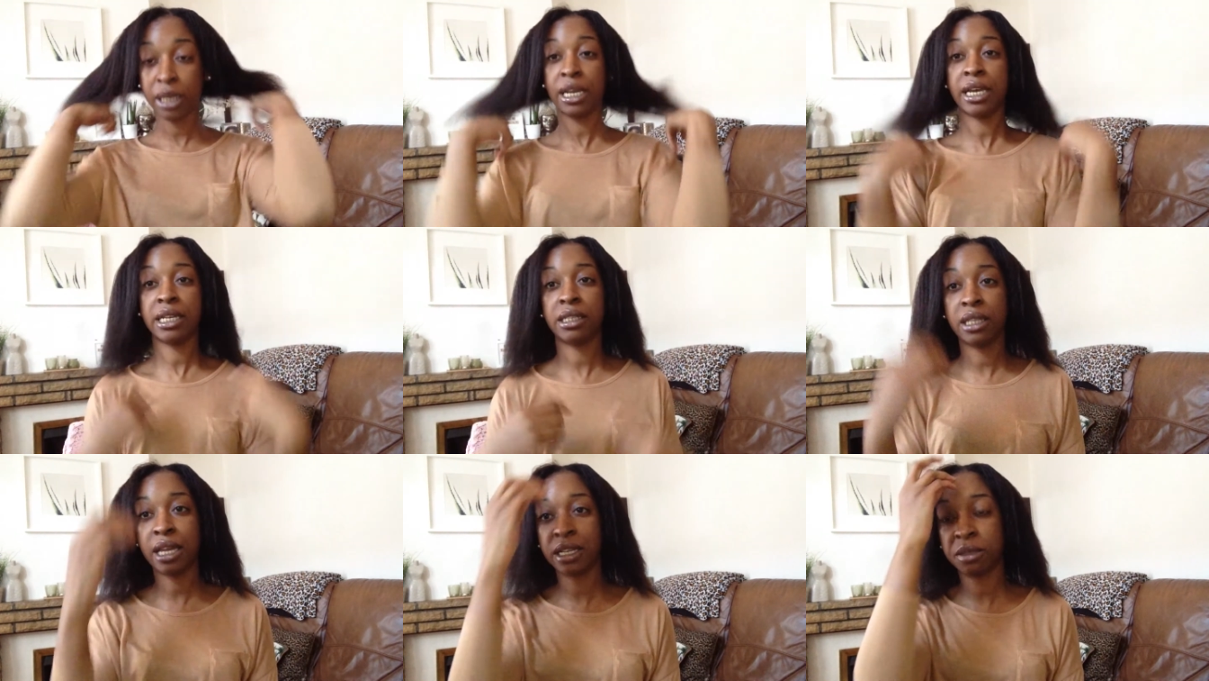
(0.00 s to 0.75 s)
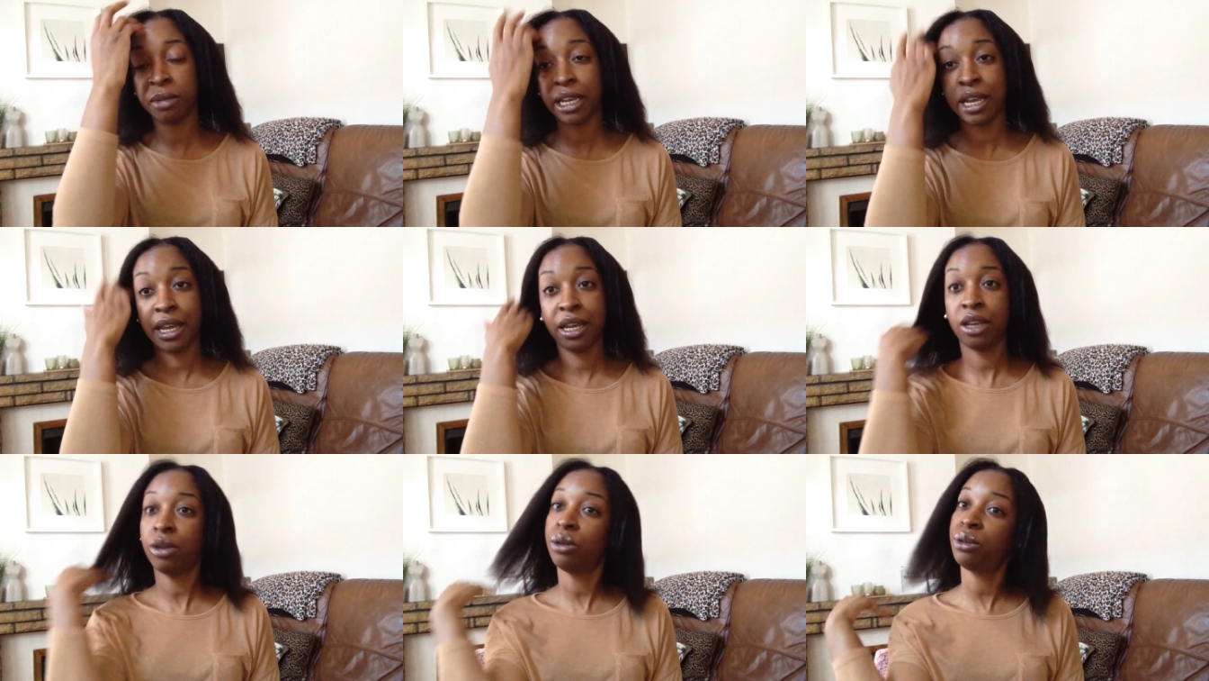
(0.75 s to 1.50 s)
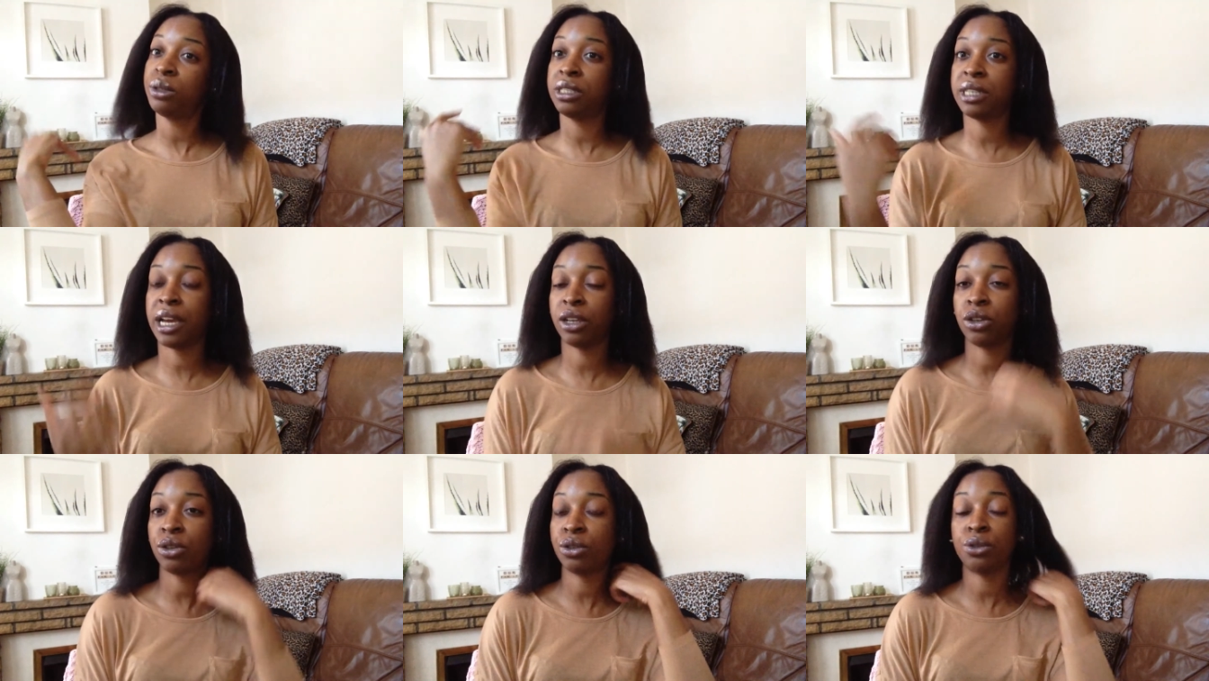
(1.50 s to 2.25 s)
Okay, so that's my hair all
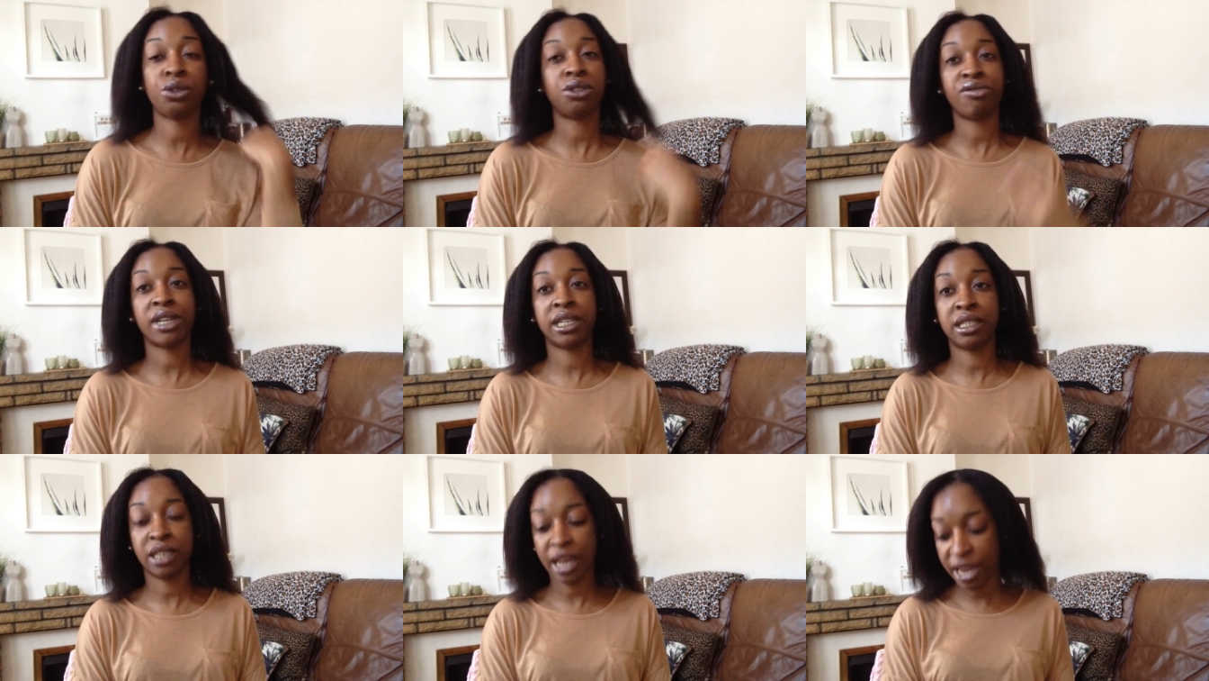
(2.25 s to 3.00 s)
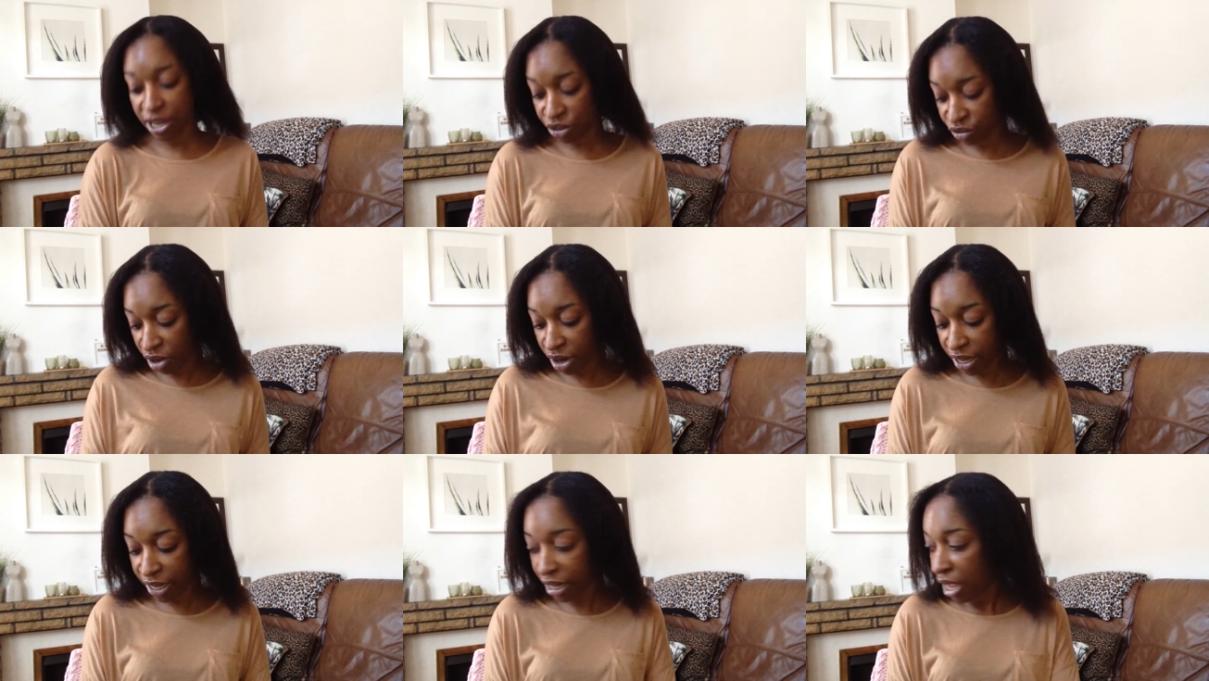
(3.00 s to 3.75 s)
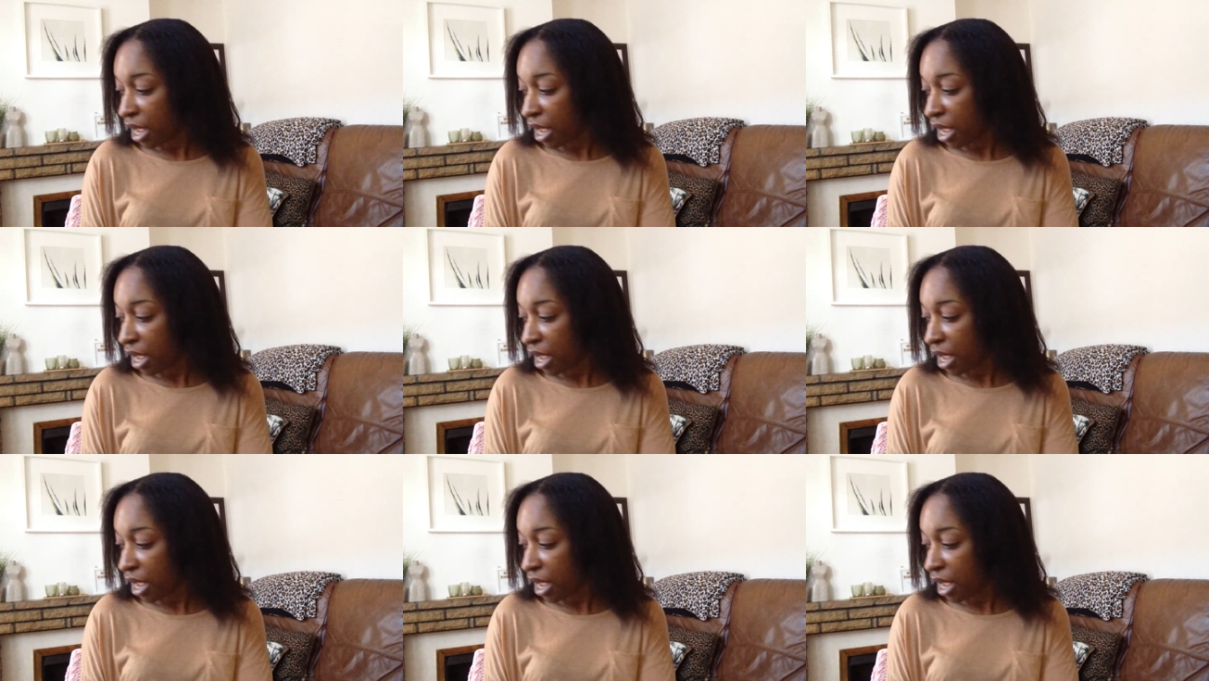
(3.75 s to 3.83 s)
detangled, ready to air dry.